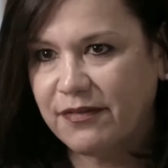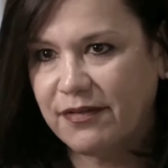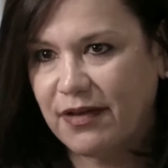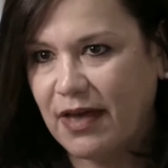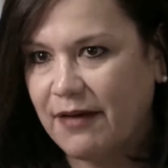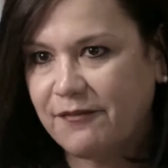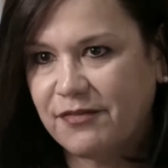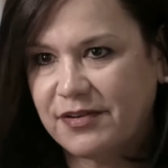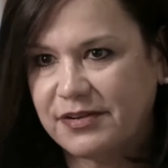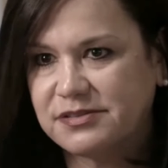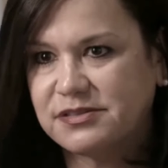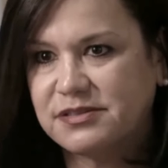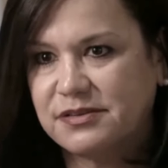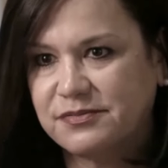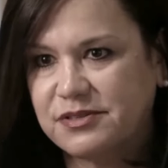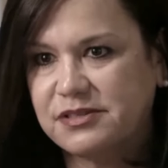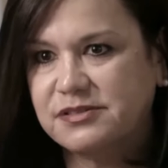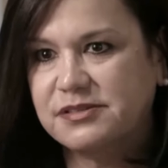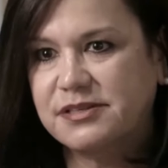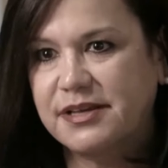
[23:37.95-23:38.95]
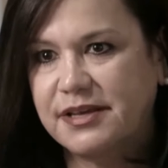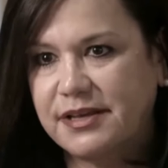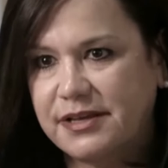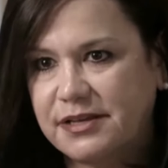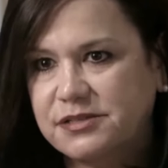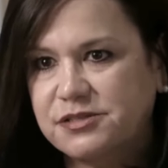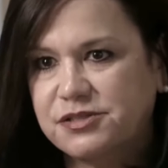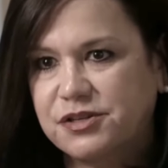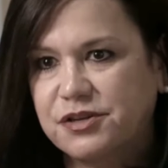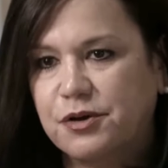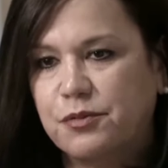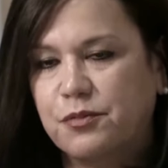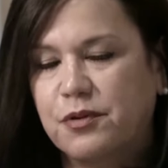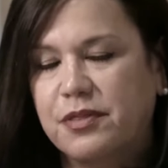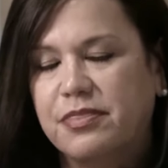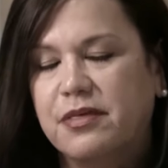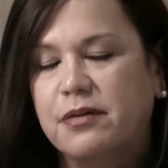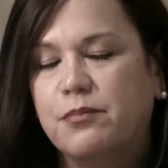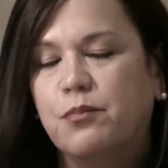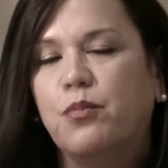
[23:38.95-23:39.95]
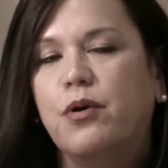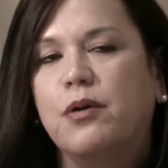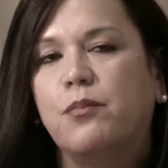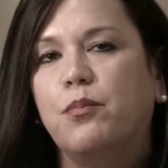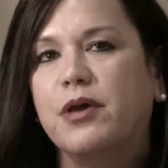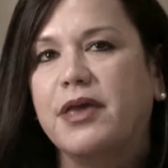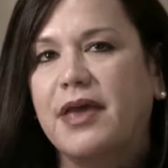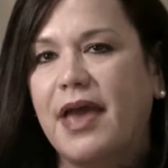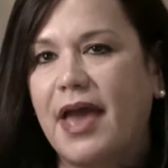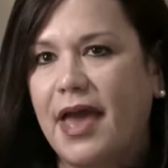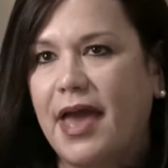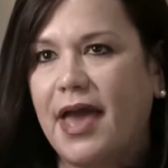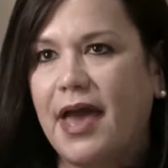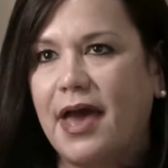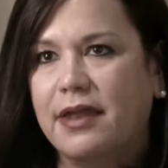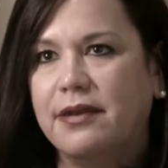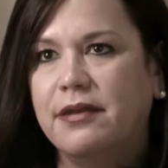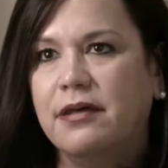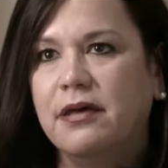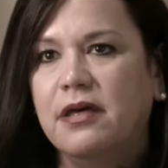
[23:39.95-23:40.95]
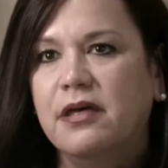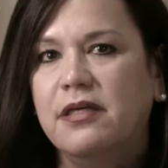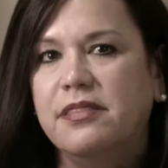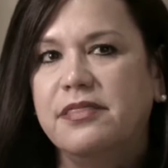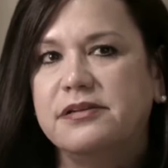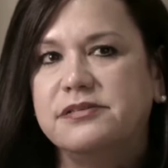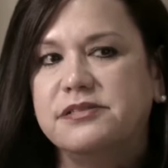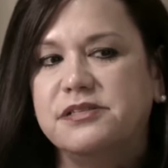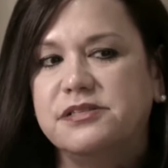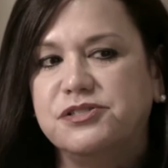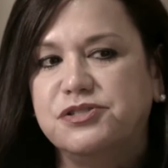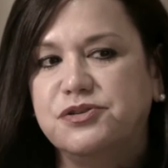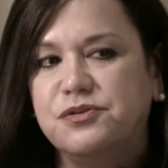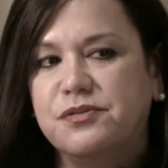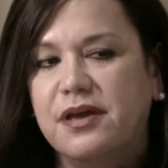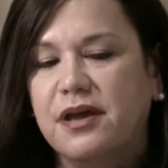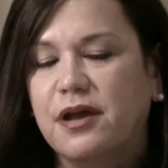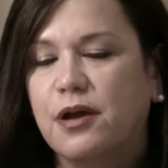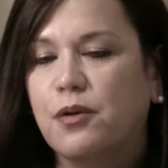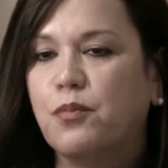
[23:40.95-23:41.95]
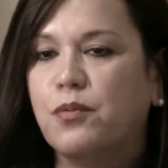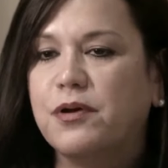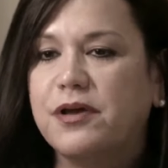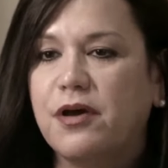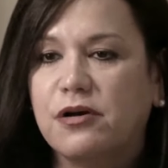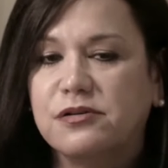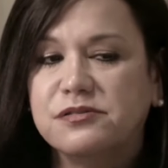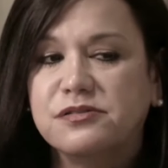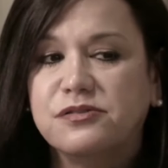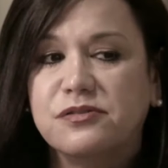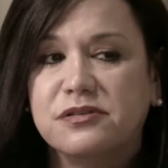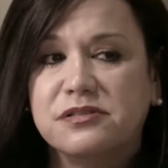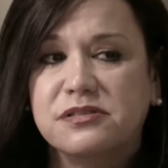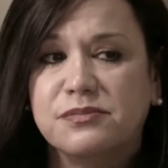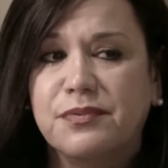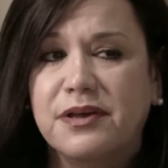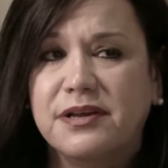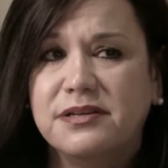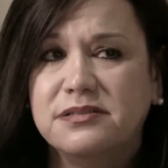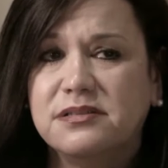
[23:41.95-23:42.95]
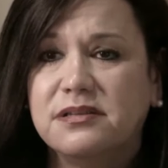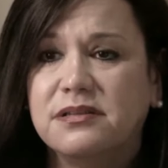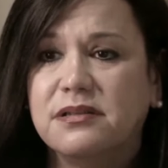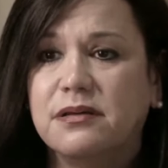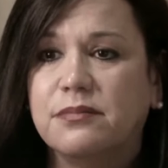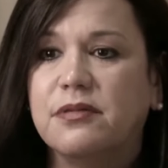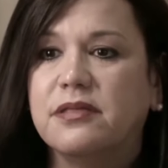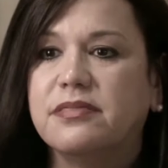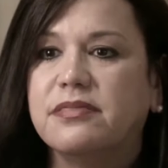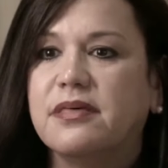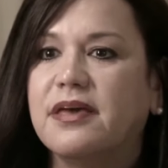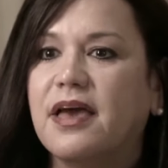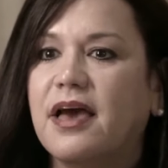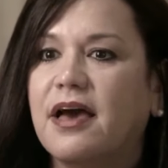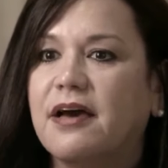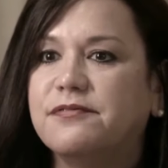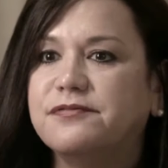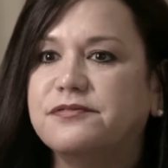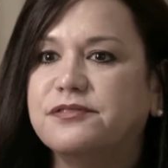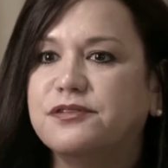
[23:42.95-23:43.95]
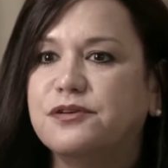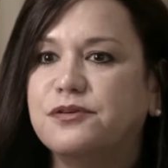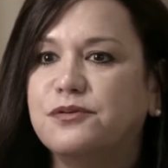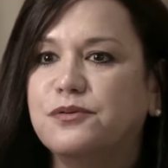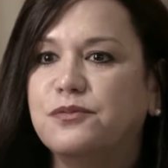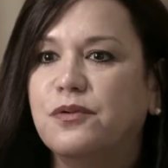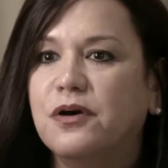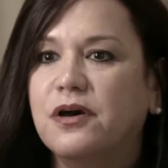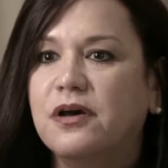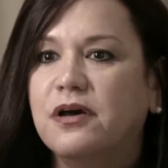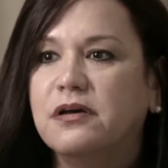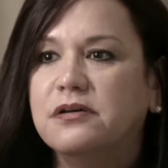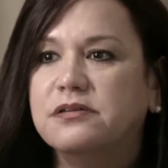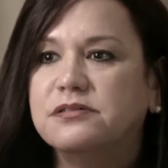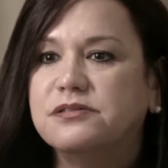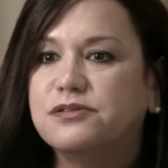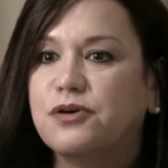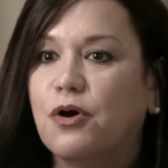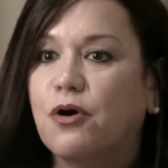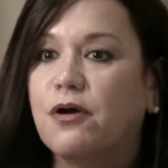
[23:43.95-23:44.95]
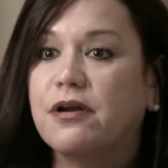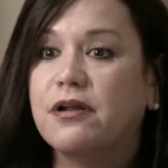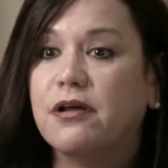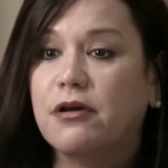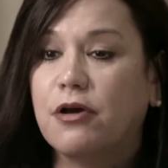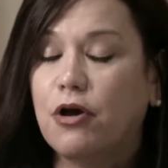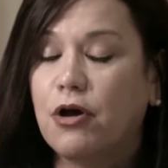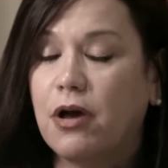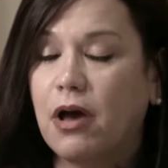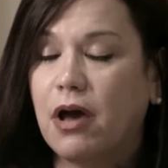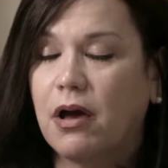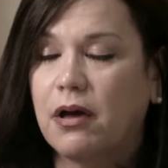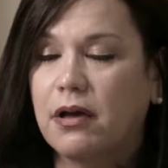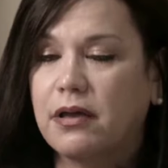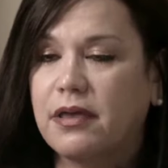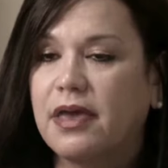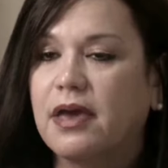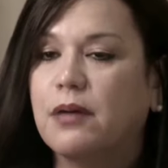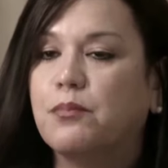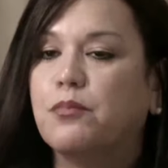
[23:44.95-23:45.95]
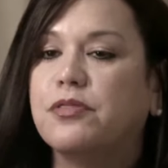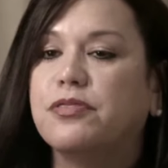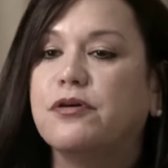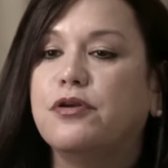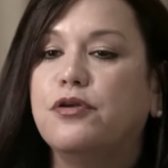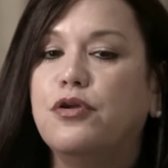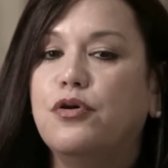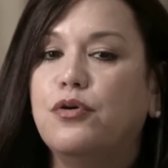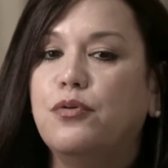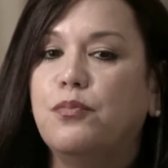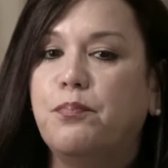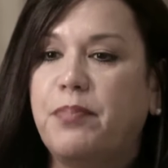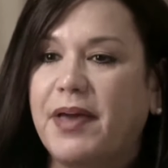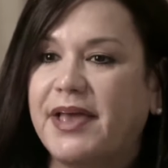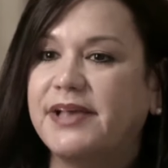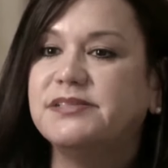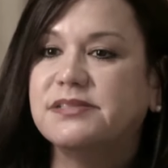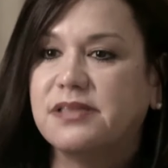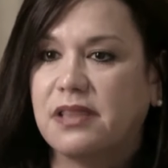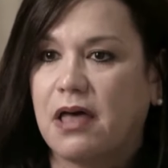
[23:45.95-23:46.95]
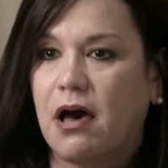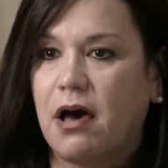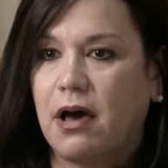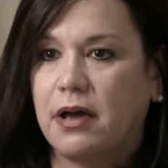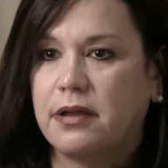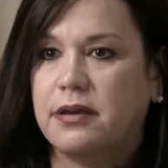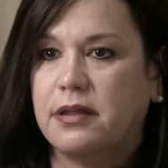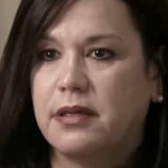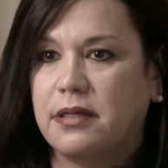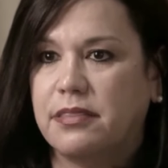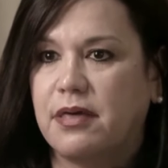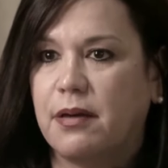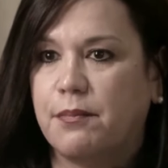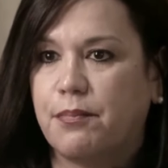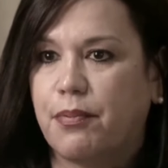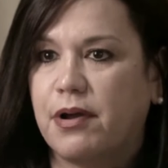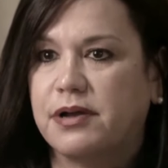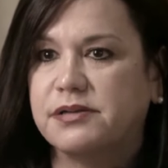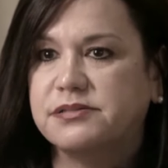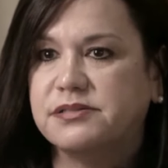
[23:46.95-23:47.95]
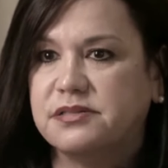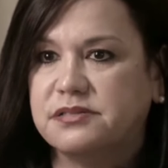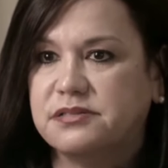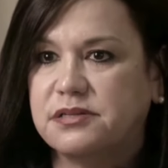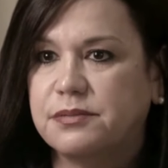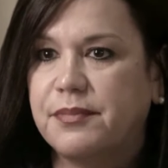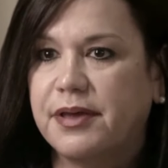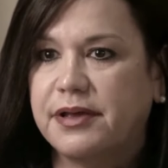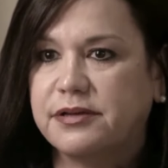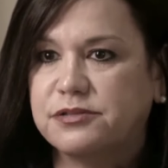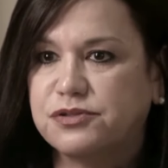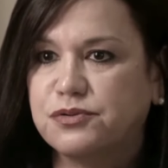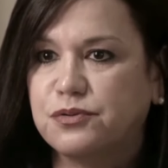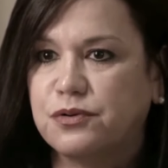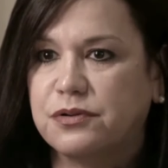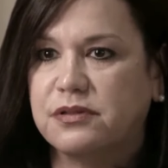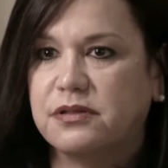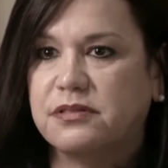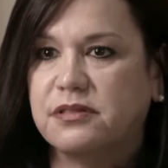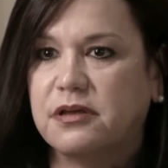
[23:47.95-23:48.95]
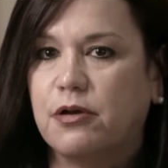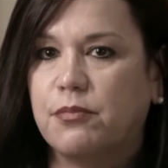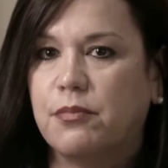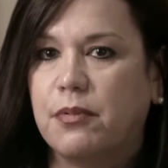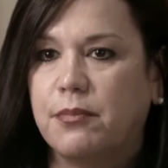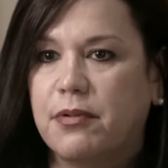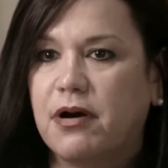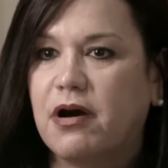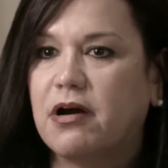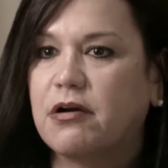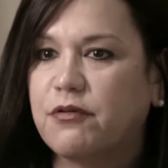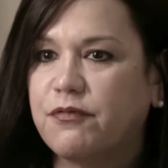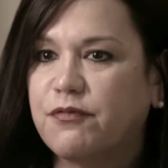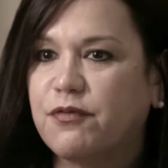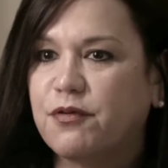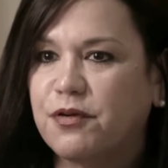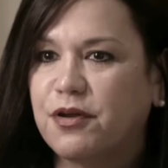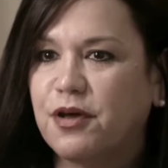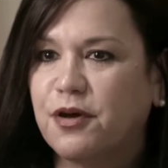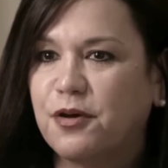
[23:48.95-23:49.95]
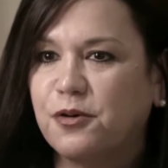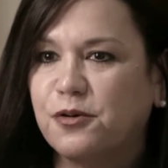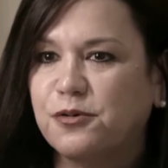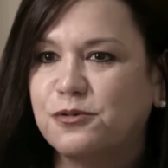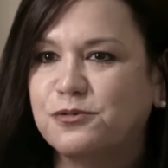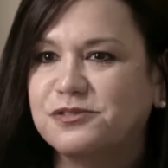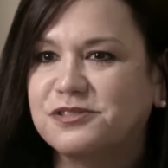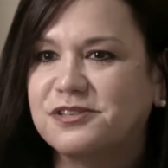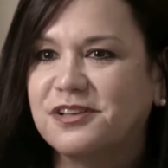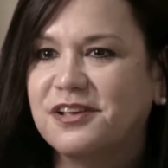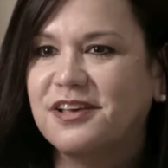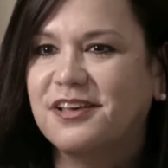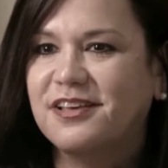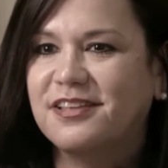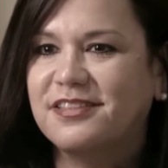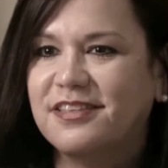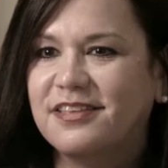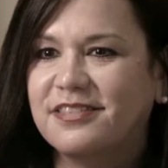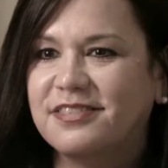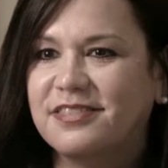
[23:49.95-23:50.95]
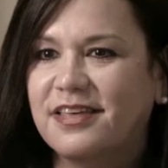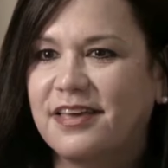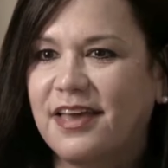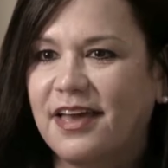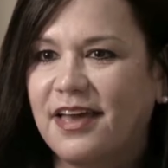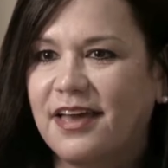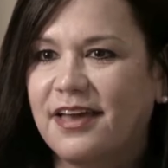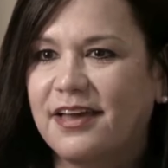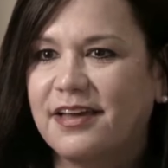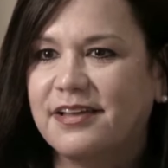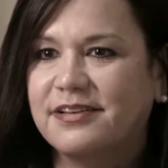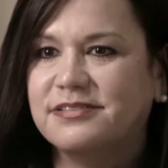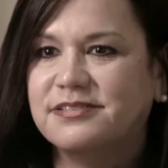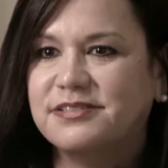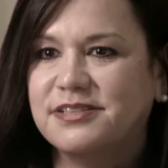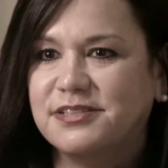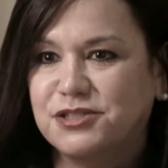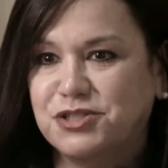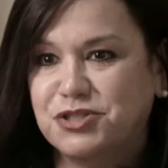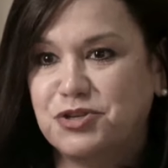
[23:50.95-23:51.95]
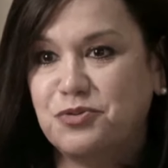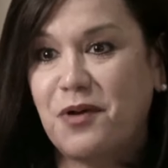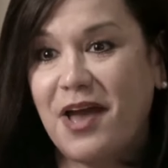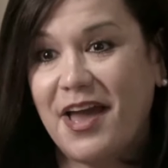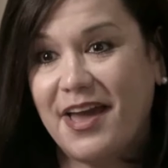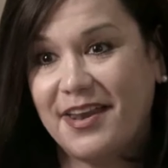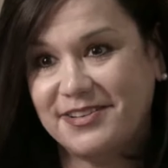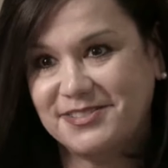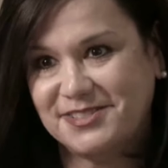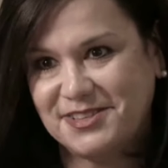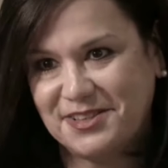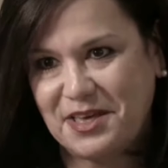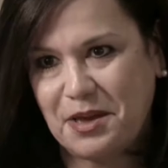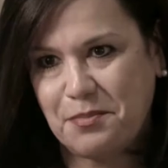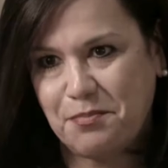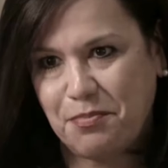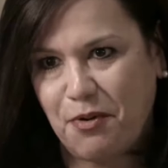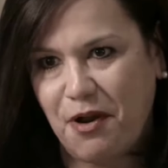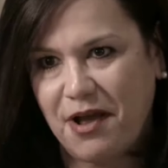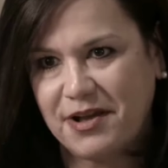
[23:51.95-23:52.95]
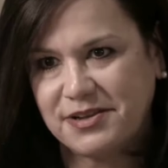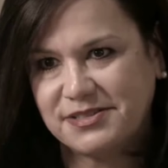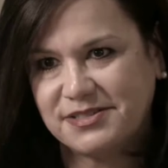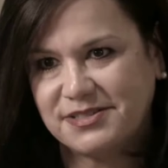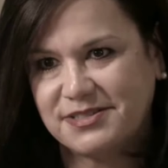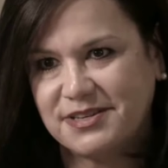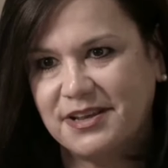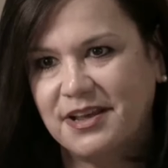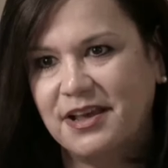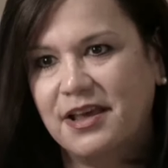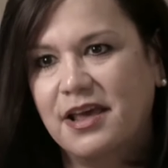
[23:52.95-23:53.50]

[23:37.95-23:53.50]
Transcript: evidence of disease, you know, and then when we add the tissue there, we also explain to them that they have to start again with a new baseline in that breast, and to make sure that their mammographer knows that they had tissue added to that breast.